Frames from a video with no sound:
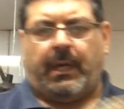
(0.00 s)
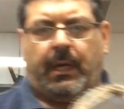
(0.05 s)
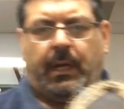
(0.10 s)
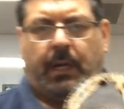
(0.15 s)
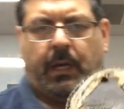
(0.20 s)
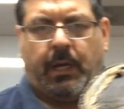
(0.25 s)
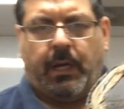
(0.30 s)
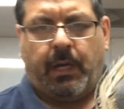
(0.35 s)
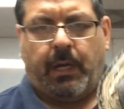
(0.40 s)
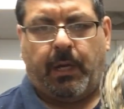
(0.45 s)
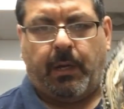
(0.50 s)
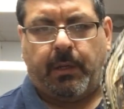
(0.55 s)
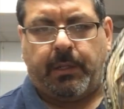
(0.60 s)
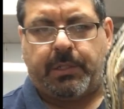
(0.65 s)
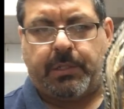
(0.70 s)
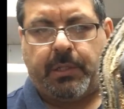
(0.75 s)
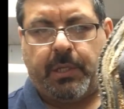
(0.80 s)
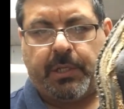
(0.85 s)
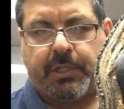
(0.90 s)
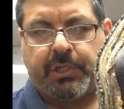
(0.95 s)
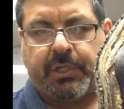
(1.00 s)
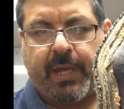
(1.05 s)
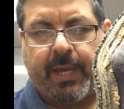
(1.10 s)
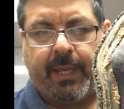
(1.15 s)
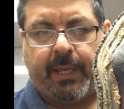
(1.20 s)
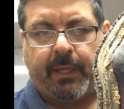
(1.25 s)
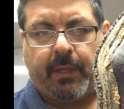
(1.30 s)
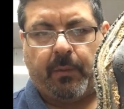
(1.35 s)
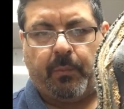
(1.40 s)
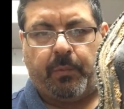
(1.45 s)
a
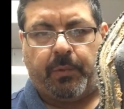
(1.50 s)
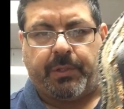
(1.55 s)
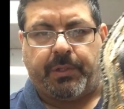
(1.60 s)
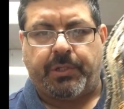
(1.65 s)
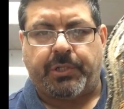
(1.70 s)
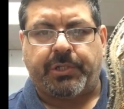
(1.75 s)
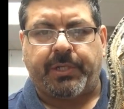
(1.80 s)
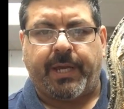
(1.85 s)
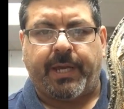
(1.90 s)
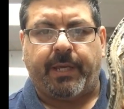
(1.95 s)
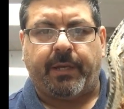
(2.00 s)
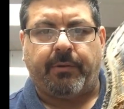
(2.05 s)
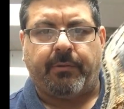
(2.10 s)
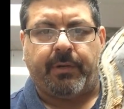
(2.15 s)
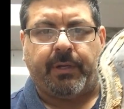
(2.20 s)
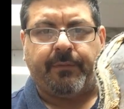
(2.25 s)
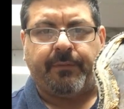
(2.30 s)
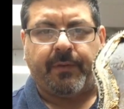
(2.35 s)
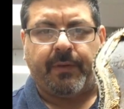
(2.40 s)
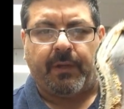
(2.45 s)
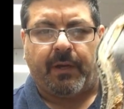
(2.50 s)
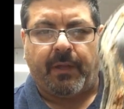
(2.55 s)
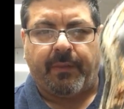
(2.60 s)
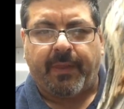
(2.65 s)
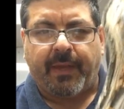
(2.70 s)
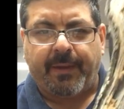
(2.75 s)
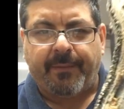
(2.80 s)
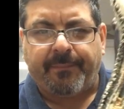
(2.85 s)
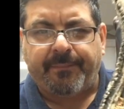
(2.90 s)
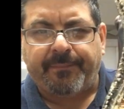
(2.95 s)
shank, a wooden shank or anything like
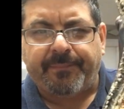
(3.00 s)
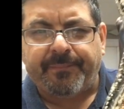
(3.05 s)
that.